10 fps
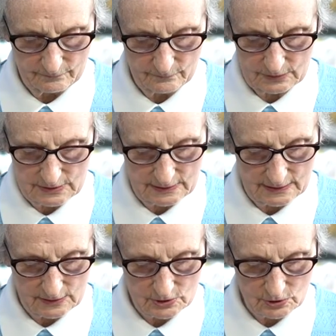but it
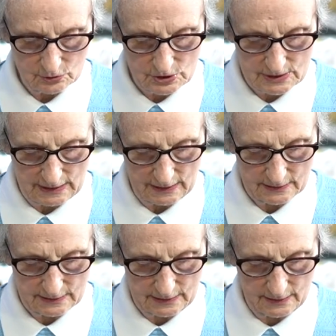does not
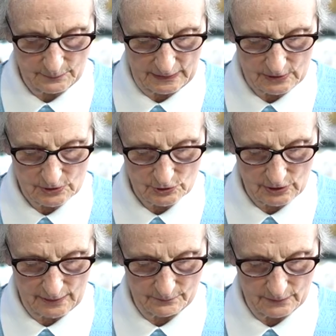sink deep into
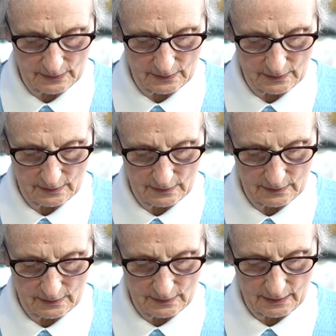them,
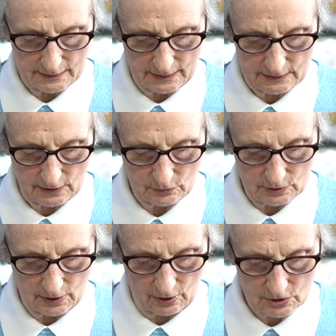and they don't
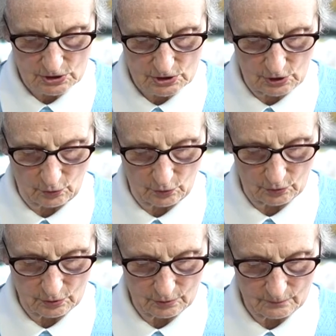last
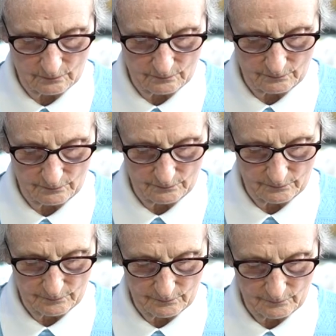long.
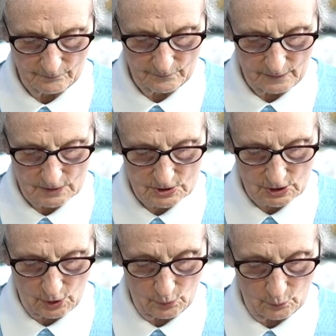
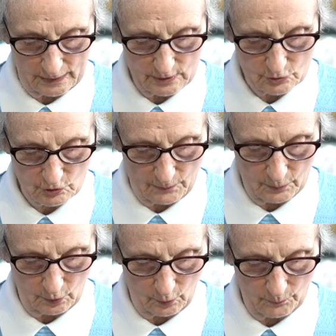So when
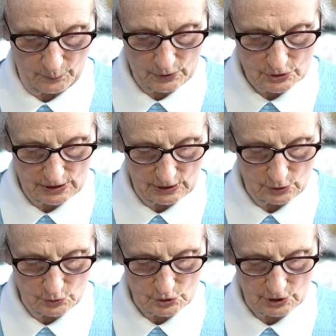trouble or
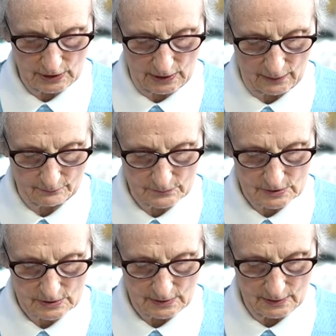persecution
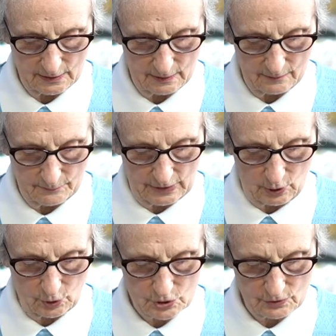comes
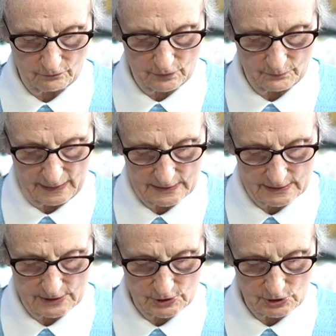because of the
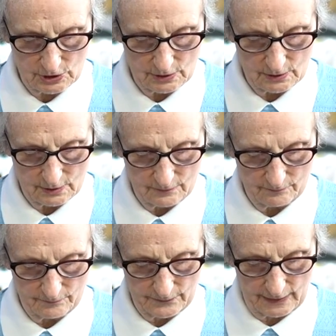message,
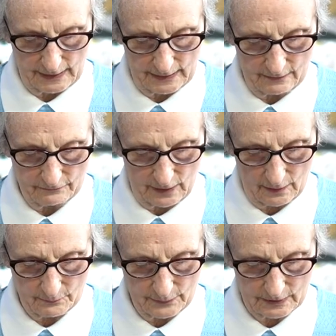they give
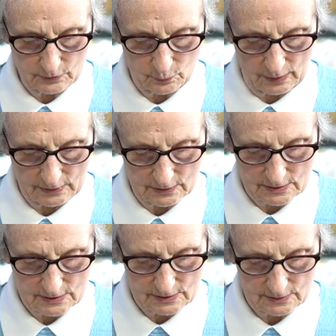up at
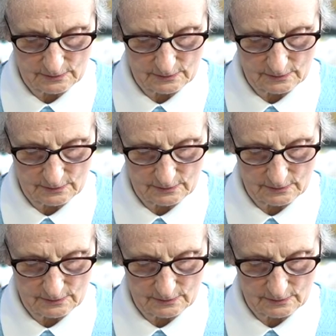once.